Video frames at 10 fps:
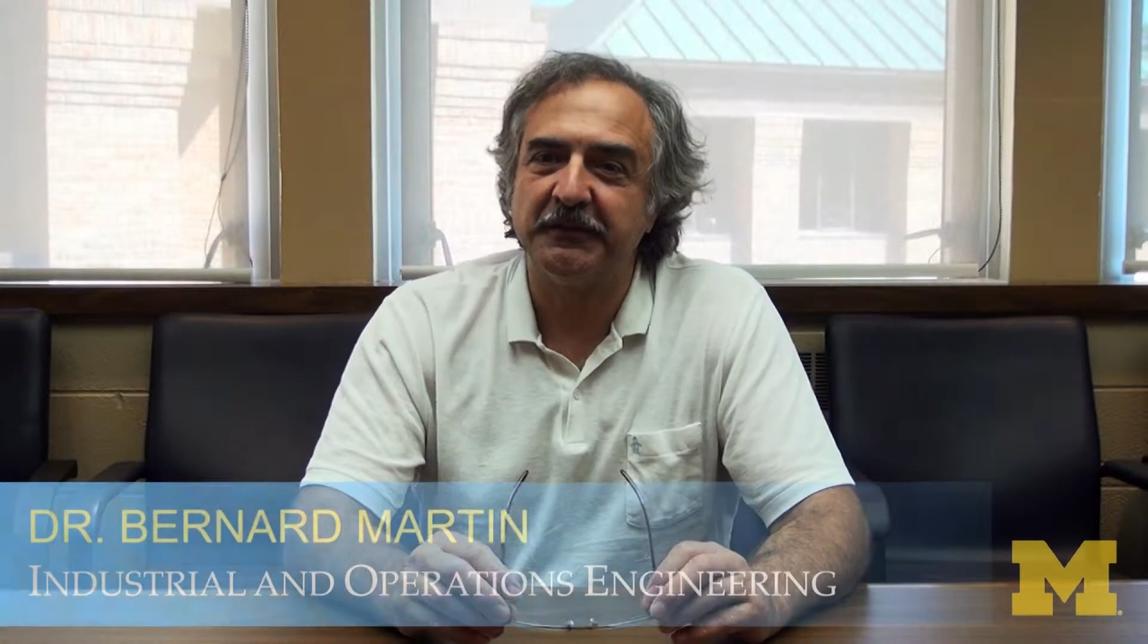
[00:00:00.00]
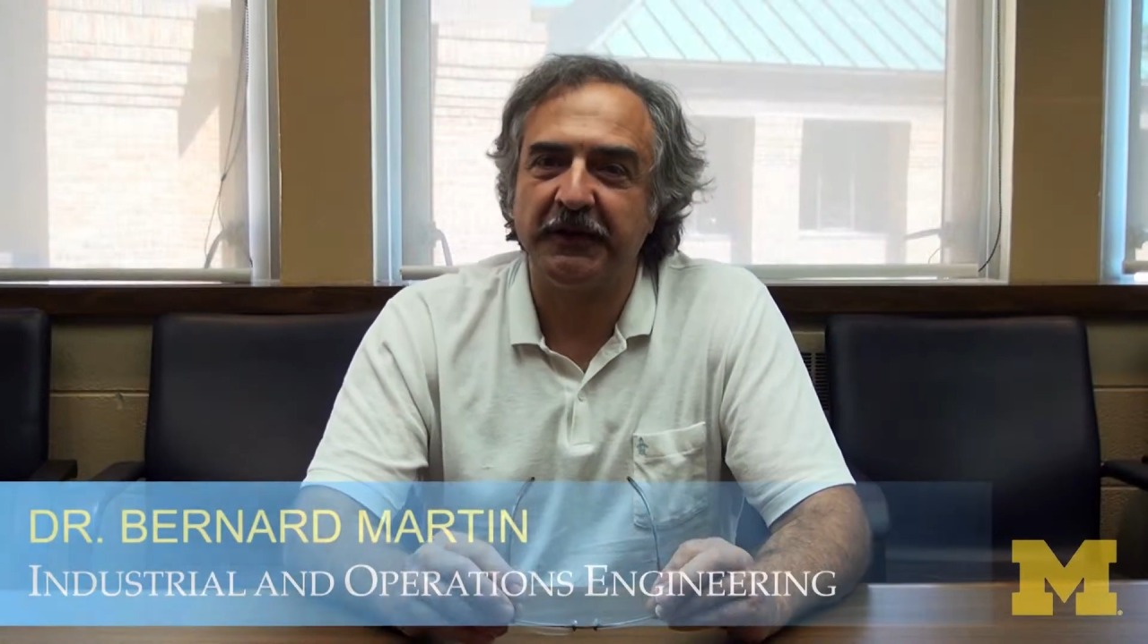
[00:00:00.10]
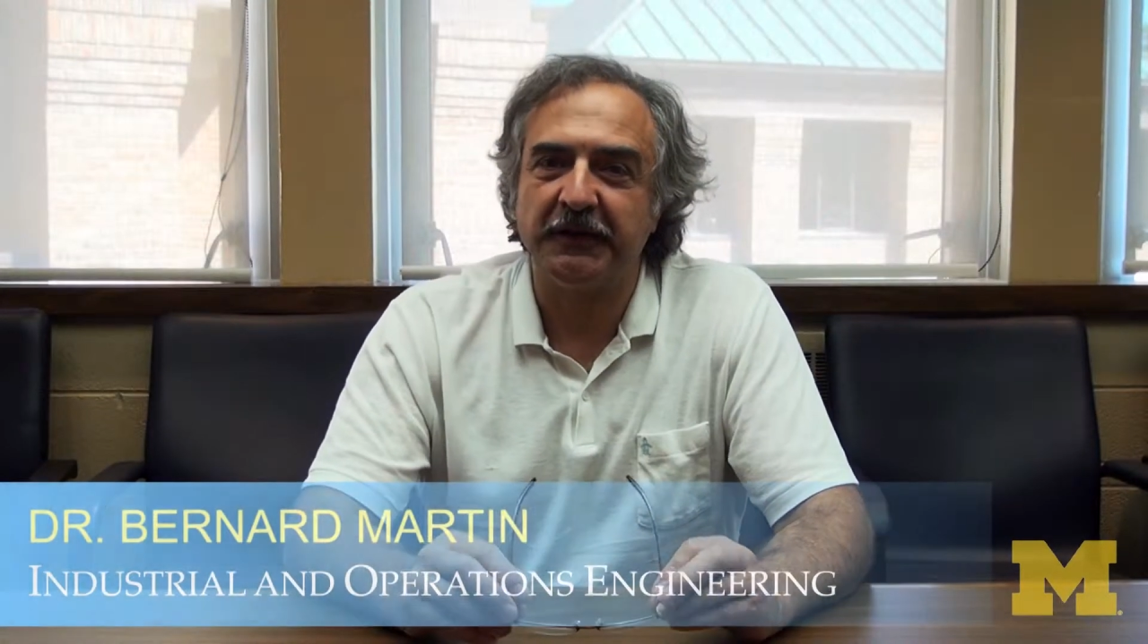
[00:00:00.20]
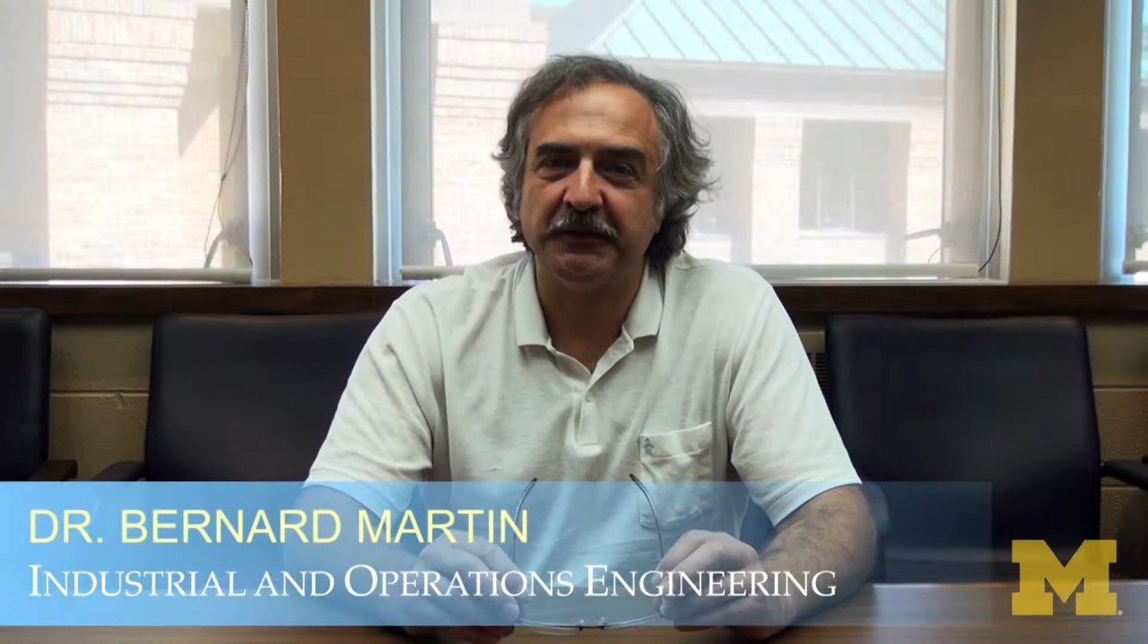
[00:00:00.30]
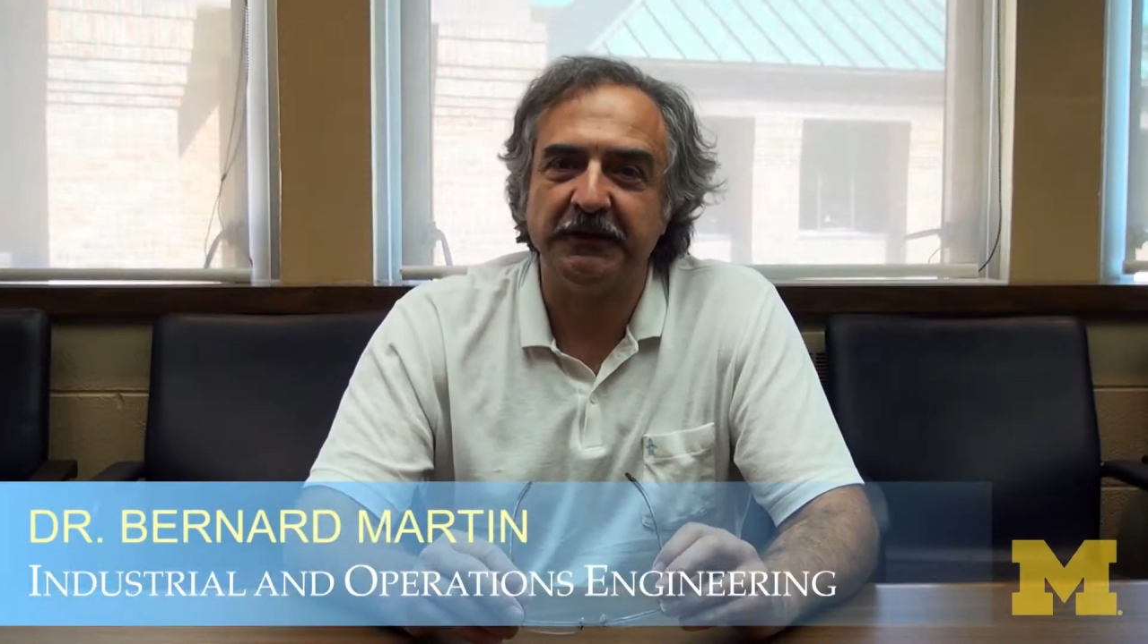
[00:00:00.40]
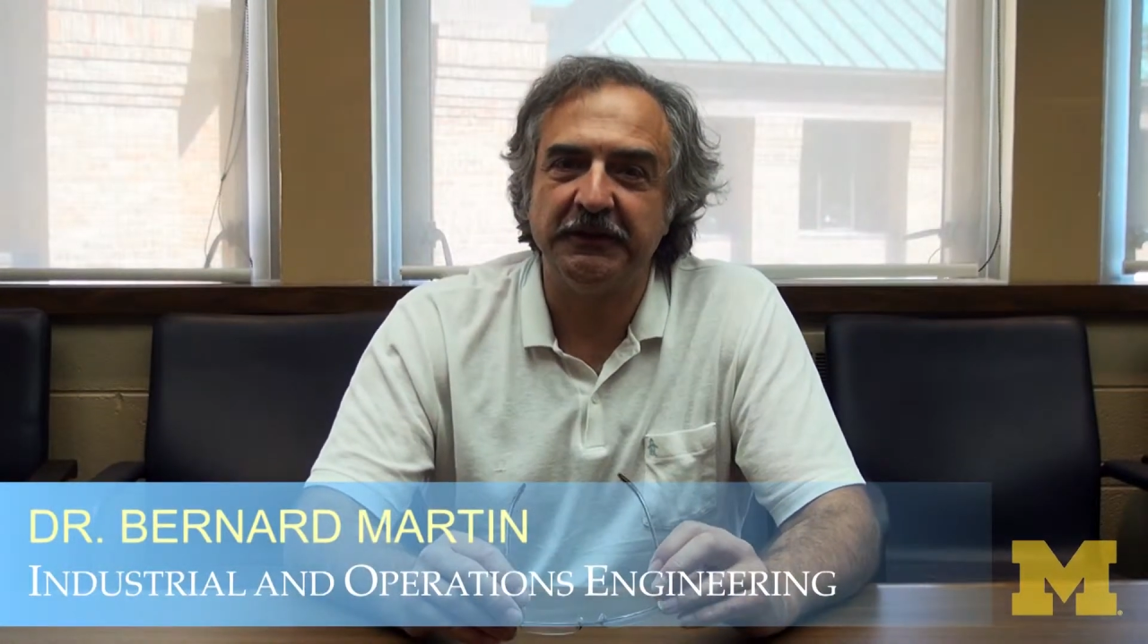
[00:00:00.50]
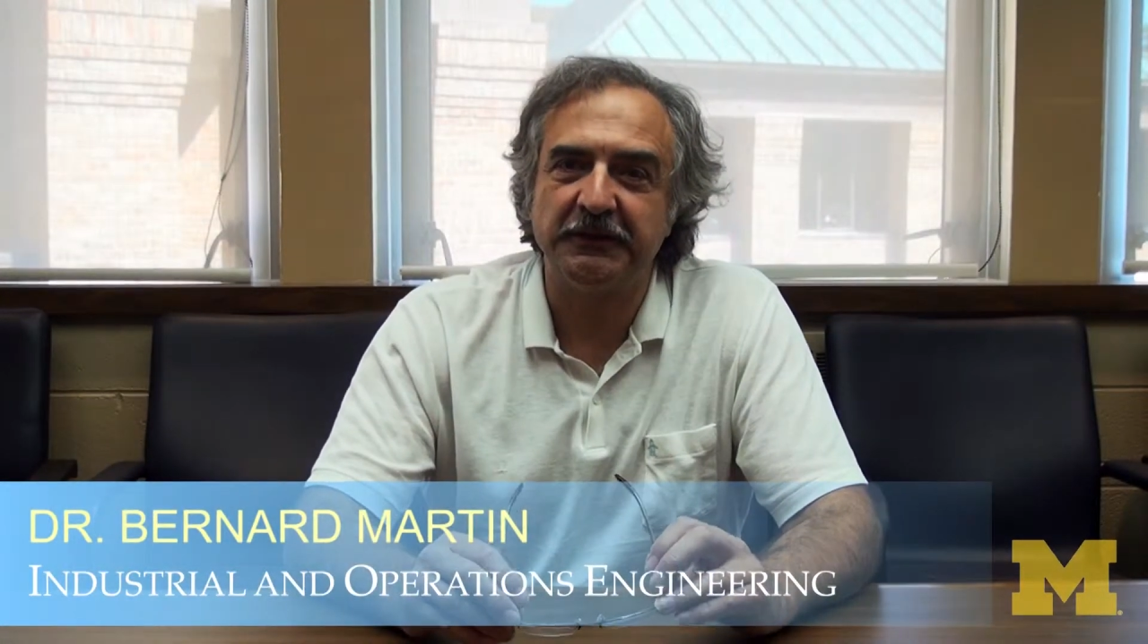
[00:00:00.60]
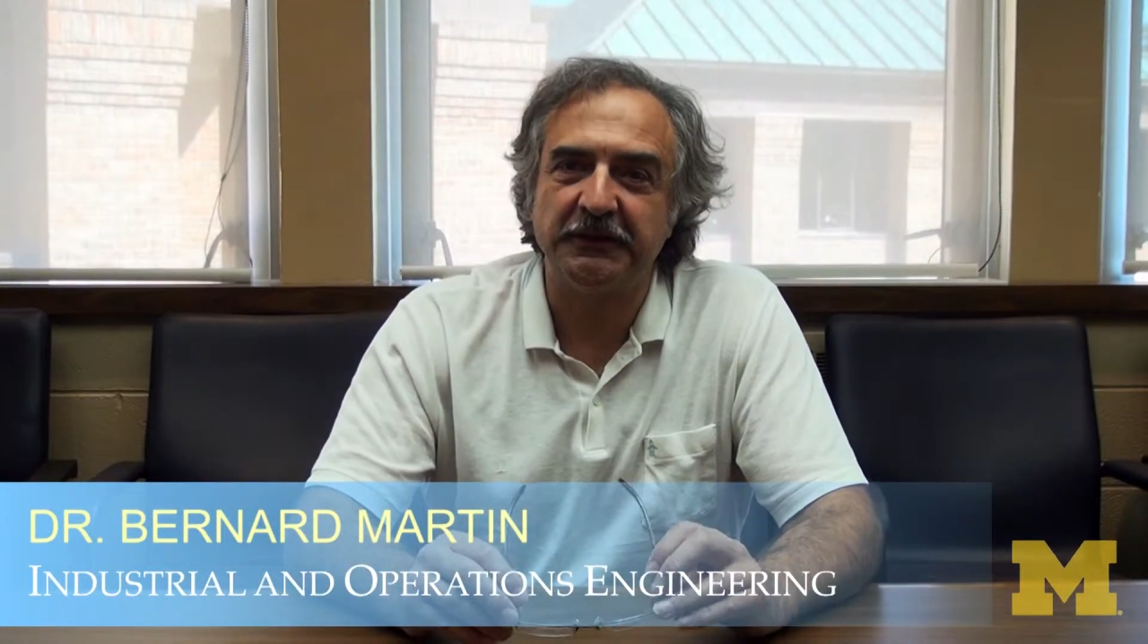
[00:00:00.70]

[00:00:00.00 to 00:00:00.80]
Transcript: faculty in the